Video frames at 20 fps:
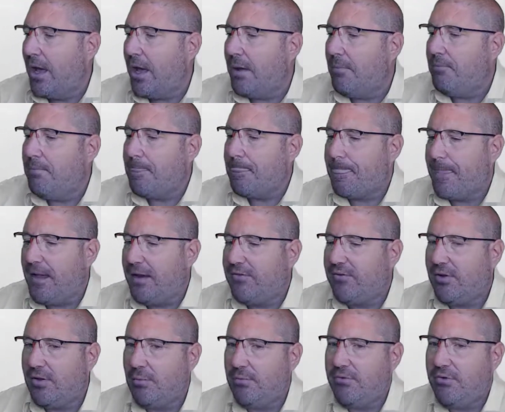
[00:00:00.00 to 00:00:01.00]
In
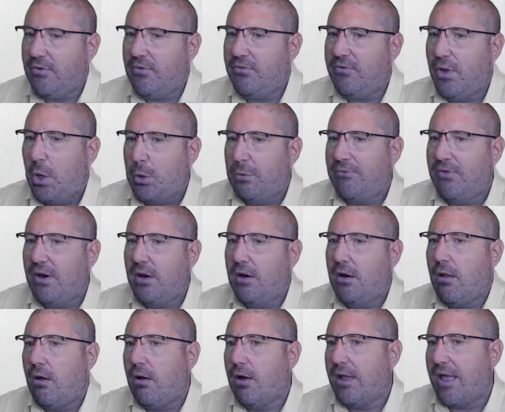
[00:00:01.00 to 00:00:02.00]
terms of the
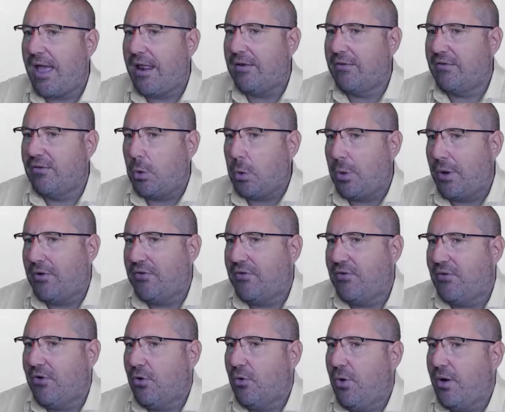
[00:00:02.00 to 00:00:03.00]
long answer
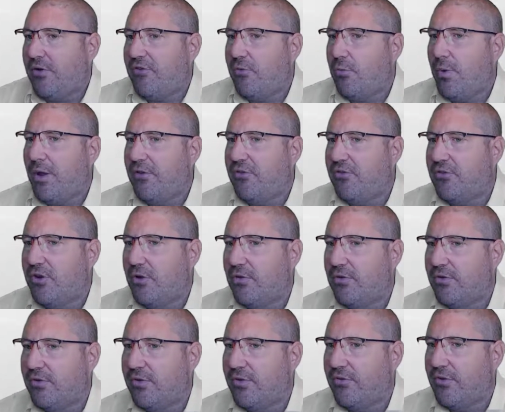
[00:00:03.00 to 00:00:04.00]
question, the question where
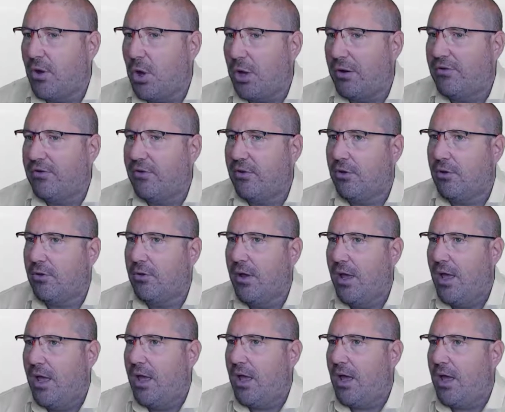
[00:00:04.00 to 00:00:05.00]
students have got to